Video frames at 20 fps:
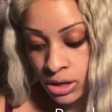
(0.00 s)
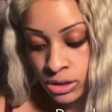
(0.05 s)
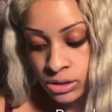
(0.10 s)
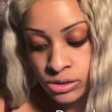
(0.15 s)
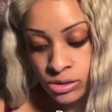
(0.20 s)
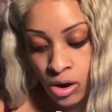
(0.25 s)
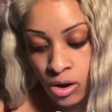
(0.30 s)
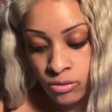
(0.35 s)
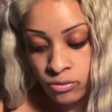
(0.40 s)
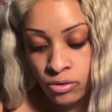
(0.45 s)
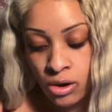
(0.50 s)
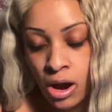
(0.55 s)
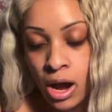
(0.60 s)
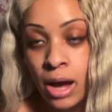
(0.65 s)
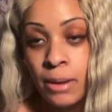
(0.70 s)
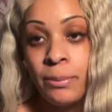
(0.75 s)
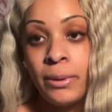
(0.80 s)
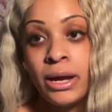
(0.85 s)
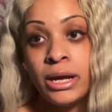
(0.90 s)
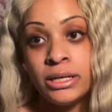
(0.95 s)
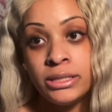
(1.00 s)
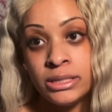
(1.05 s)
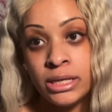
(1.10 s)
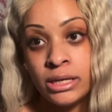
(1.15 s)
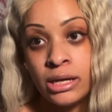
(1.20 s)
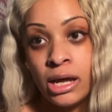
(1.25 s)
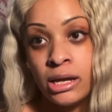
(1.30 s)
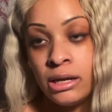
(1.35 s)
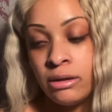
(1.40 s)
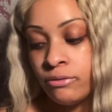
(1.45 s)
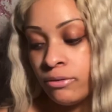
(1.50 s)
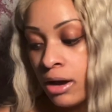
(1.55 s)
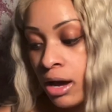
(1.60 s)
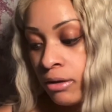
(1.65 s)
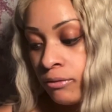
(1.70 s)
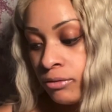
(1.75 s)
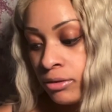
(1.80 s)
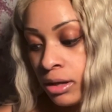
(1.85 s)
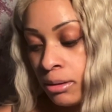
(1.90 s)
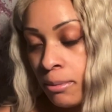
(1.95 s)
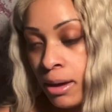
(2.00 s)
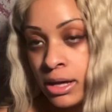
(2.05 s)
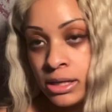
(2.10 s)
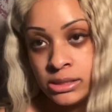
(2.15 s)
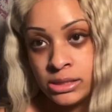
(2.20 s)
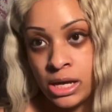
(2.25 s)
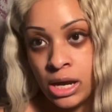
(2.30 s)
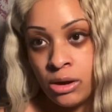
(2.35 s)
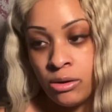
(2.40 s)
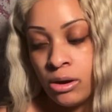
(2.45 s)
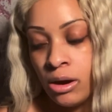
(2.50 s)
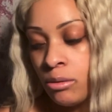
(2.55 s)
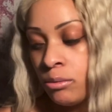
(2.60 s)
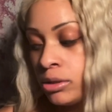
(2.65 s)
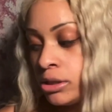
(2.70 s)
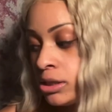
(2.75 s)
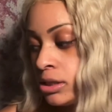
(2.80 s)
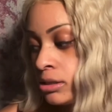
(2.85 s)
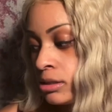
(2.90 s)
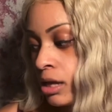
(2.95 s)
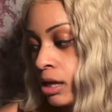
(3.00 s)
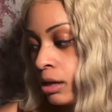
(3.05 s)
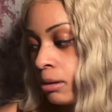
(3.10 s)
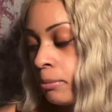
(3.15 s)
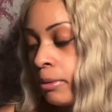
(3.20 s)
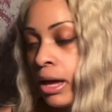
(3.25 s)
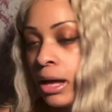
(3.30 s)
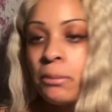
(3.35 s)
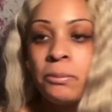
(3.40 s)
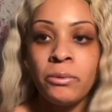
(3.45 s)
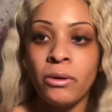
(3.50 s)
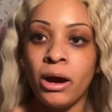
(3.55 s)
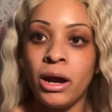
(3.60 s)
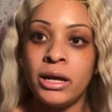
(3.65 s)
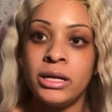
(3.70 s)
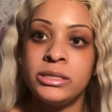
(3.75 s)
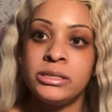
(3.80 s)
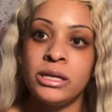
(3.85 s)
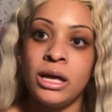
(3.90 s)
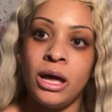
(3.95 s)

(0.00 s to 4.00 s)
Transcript: So overall I paid $10.95 for the mascara, which is not a bad price.